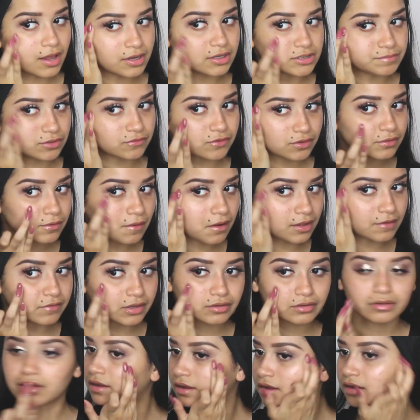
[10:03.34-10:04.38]
glow from
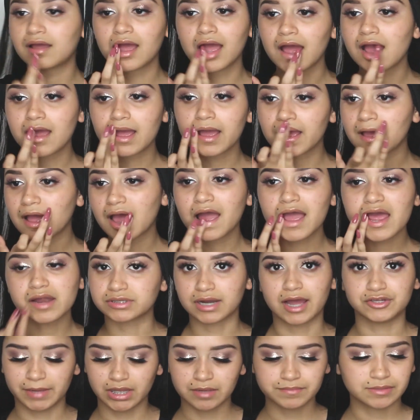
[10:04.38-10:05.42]
within. Wait until
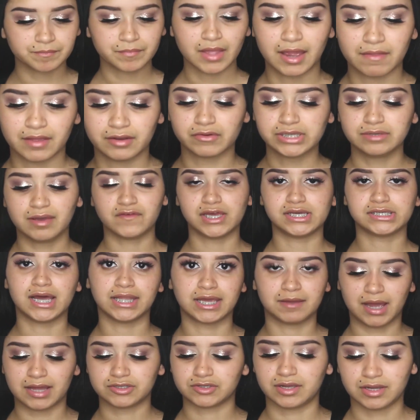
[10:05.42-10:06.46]
you see my
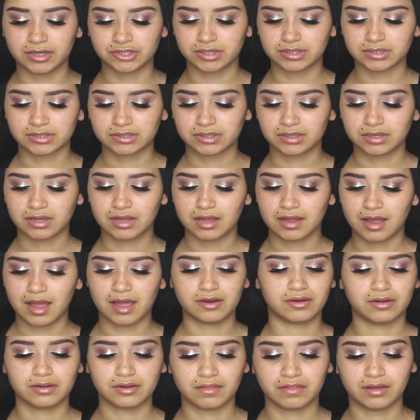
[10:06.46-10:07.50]
highlight. This just adds
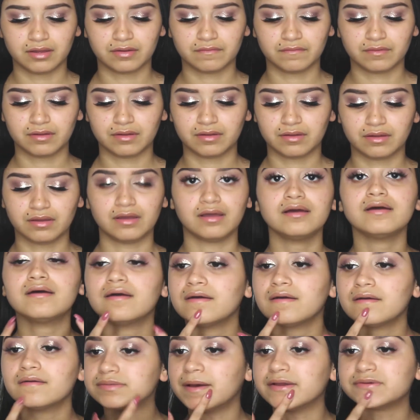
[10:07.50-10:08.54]
this extra
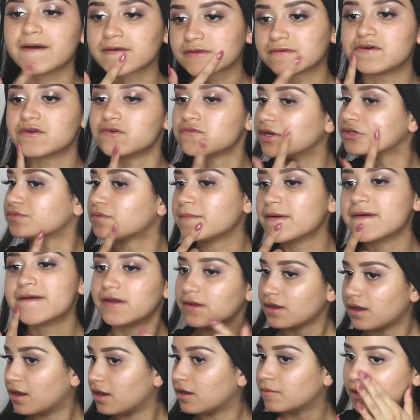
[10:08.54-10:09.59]
glow
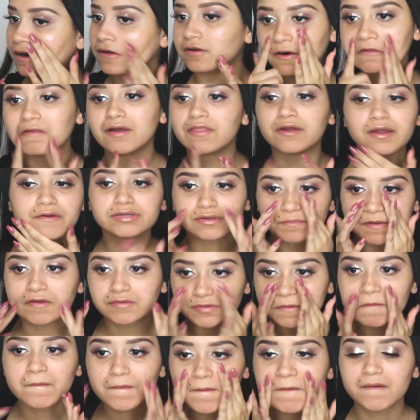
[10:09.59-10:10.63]
and it's beautiful.
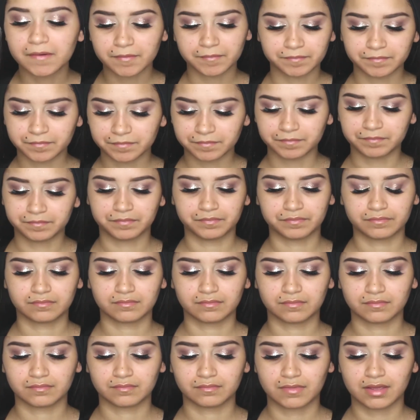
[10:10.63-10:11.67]
I love it.
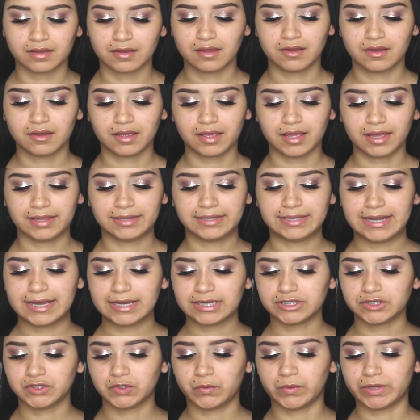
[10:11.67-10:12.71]
Okay,
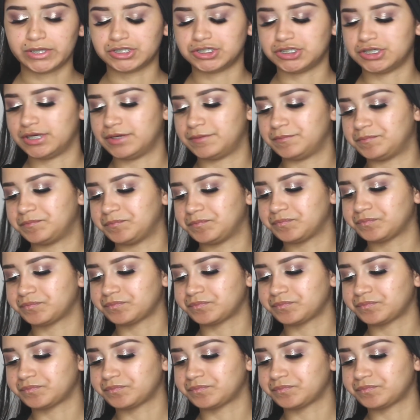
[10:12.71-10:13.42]
next question.